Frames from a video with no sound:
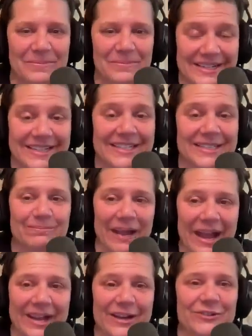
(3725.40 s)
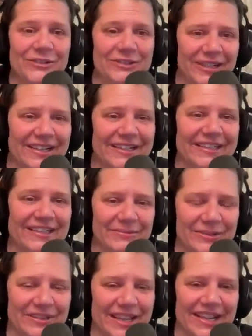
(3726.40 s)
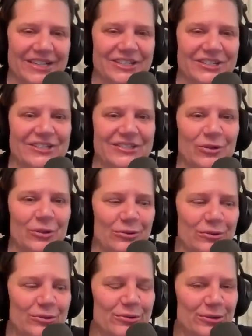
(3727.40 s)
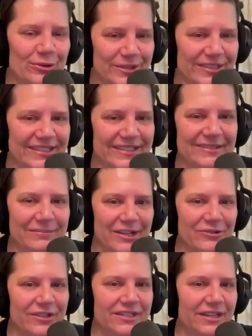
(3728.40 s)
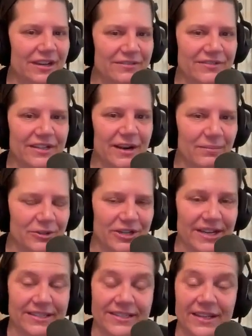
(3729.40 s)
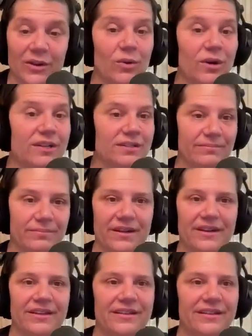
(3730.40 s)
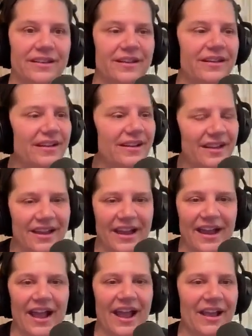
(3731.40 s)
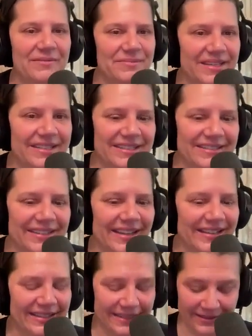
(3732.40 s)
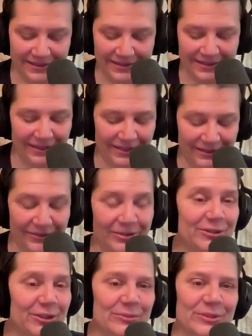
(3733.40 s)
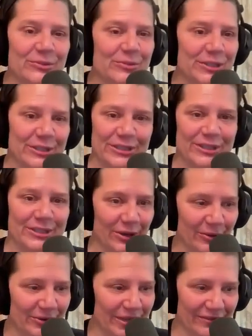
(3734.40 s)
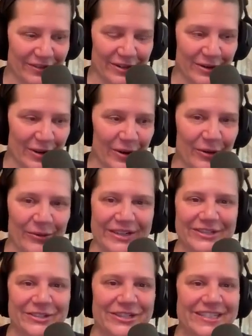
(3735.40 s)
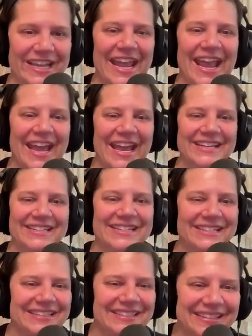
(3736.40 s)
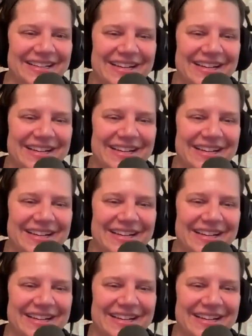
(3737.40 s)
But it's biophotonic communication through the crystalline matrix of the upper chest and quantum body. I mean, like, y'all, there's so much we just don't even know and understand.